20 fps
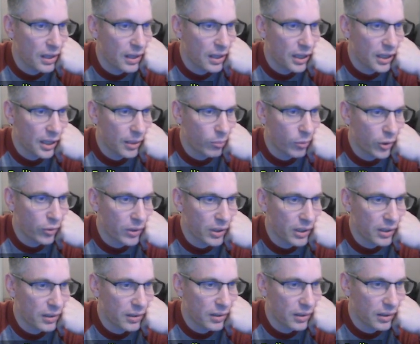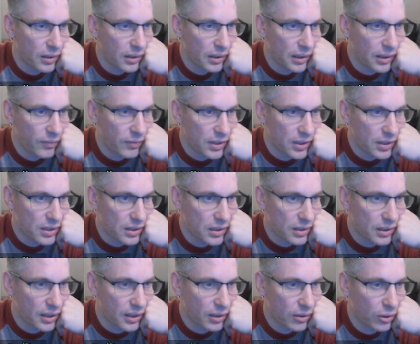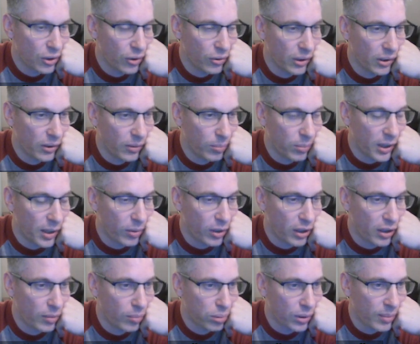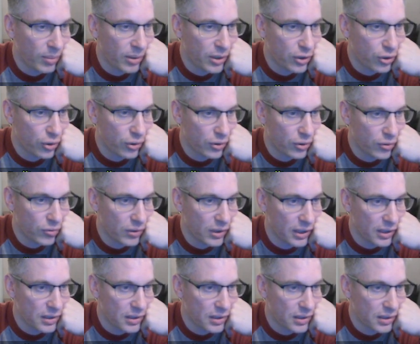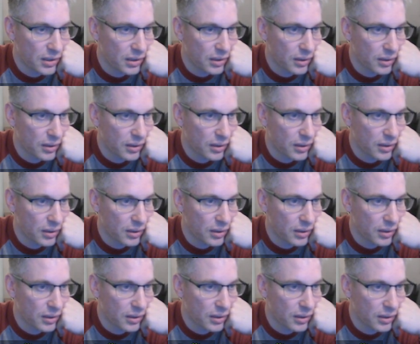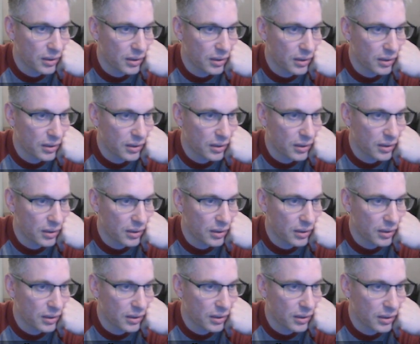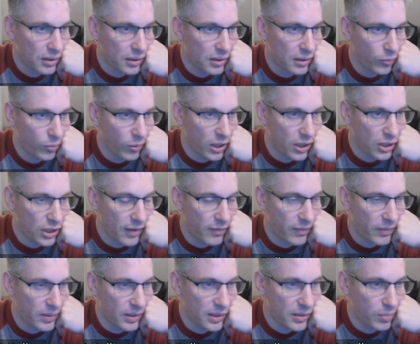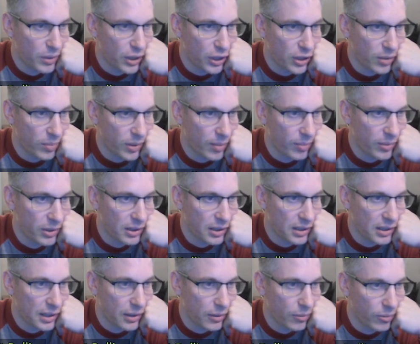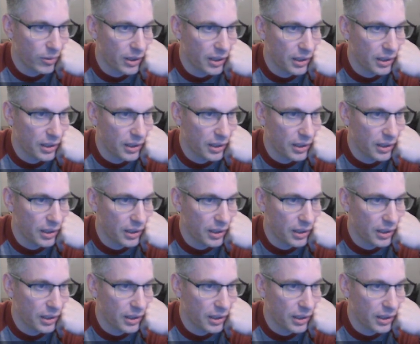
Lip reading: I'm wondering if this. No, probably shouldn't do this because I do have to watch out for this bishop coming to d3